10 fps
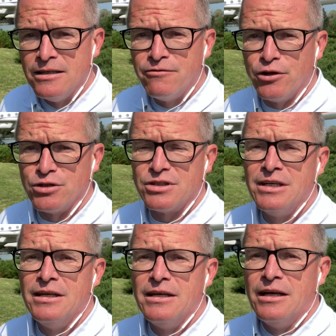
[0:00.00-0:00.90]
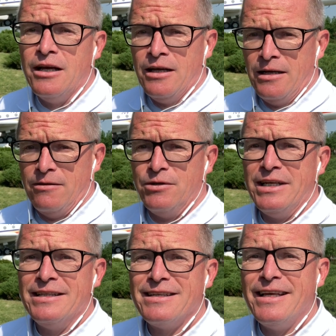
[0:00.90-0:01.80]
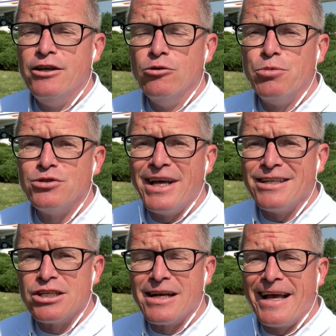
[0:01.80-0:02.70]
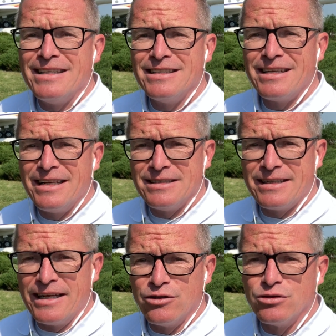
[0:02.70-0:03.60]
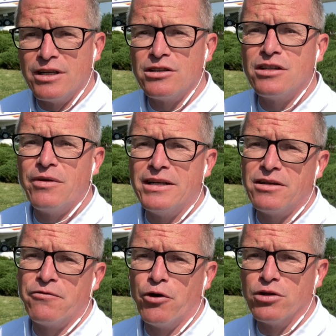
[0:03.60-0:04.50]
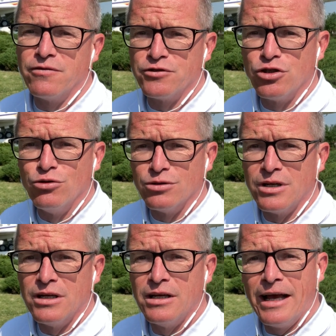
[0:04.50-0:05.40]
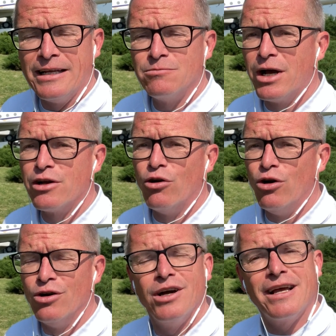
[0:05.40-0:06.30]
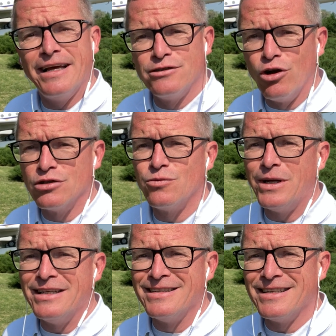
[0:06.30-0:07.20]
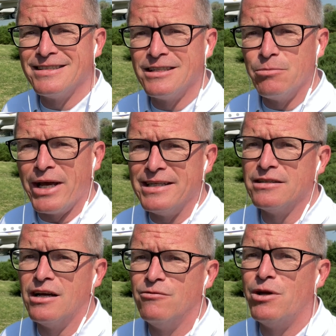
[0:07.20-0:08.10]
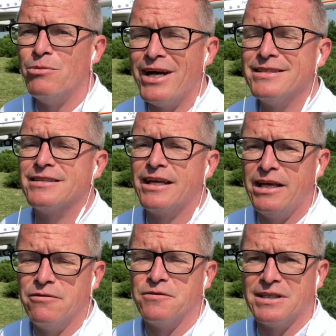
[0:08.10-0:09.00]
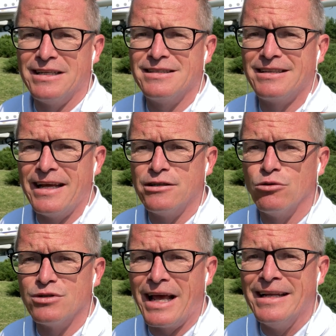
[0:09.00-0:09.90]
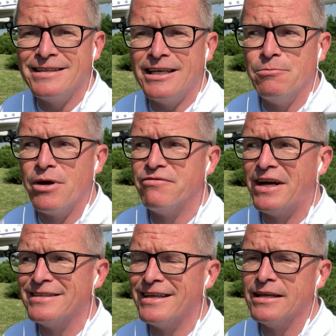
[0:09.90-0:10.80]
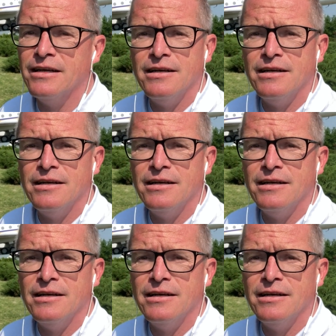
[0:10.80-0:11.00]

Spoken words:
First, we need the EU potential candidate status at the 23rd of June. And Macron cannot win this debate. We must give this status and IPA funding.